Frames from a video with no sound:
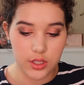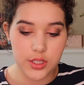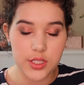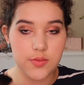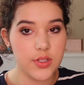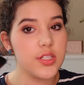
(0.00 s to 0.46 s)

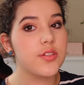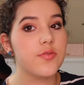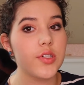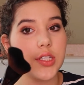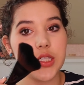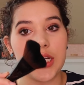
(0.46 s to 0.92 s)
This one is
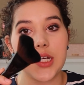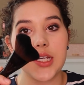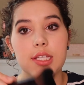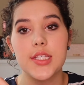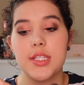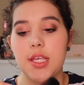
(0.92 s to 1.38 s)
really
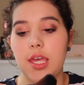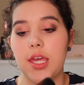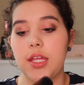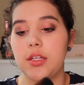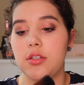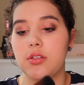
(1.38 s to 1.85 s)
nice
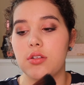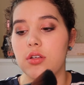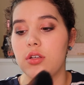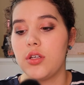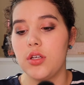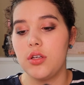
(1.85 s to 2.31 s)
and
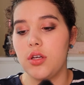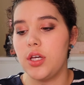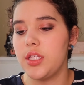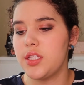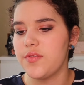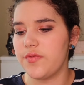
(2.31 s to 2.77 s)

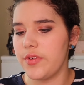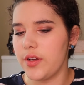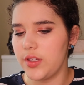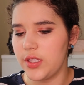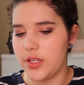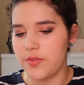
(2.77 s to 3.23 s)
it's
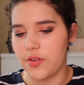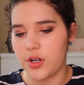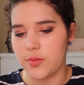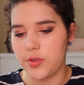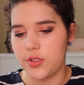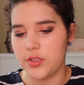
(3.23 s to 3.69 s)
fairly
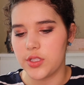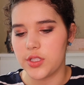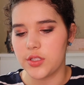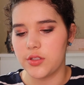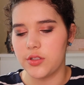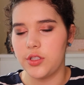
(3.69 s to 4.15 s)
affordable.
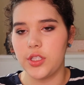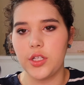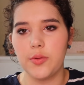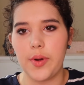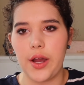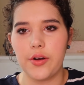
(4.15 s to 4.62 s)
It's
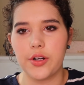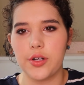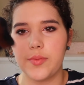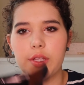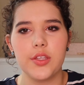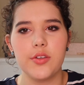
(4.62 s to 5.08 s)
Glow
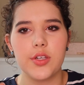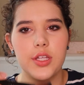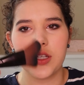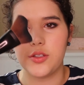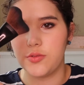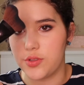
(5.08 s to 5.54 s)
Powder, but you
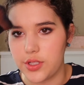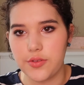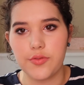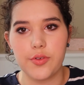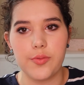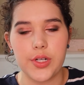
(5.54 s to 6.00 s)
can use
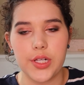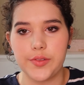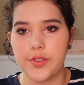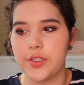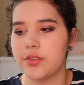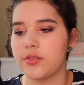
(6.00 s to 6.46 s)
it for
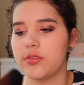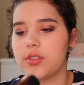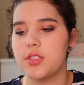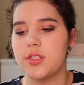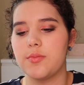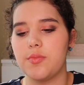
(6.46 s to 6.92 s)
whatever.
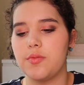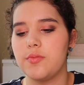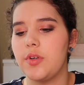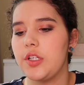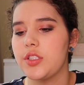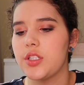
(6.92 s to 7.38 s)
It's the
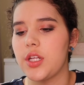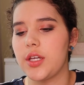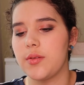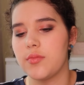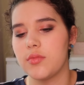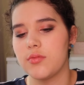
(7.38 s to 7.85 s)
brush
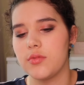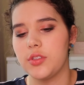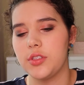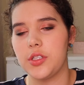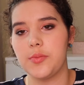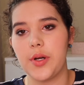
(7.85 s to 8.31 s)
name,
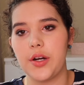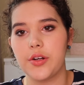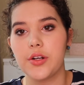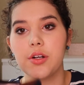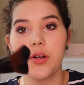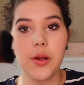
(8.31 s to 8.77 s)
Glow
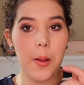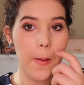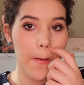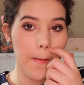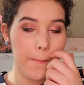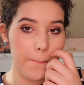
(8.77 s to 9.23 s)
Powder.
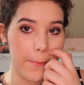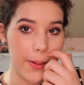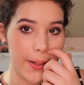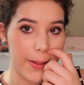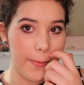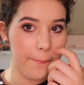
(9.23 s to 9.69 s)

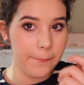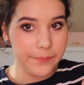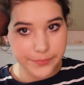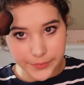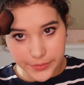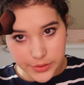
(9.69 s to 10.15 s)
But
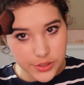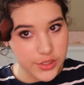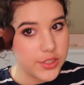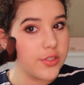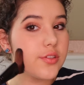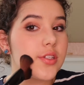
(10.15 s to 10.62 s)

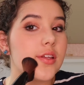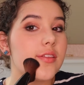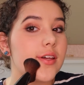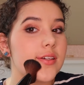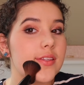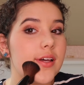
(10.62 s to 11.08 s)
just use
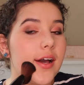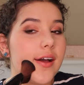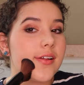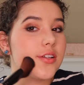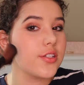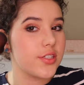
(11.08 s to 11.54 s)
it like
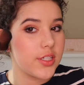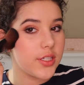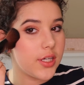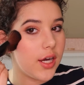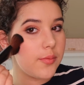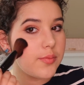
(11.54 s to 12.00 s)
that, just
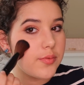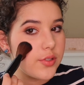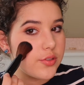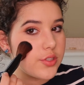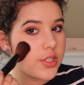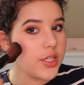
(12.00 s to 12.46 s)
to cup
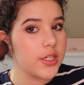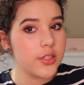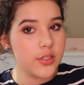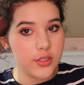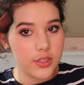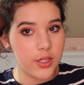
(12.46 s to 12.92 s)
your
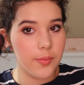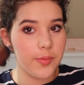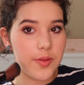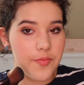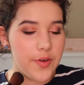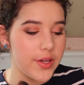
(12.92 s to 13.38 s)
cheek,
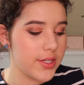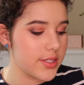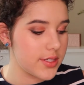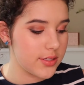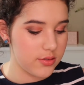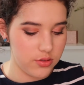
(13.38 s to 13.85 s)
cup the
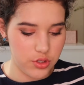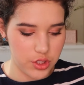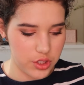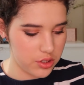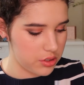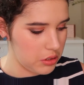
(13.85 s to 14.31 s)
face,
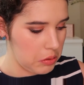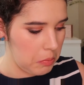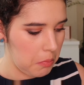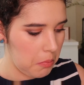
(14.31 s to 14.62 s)
just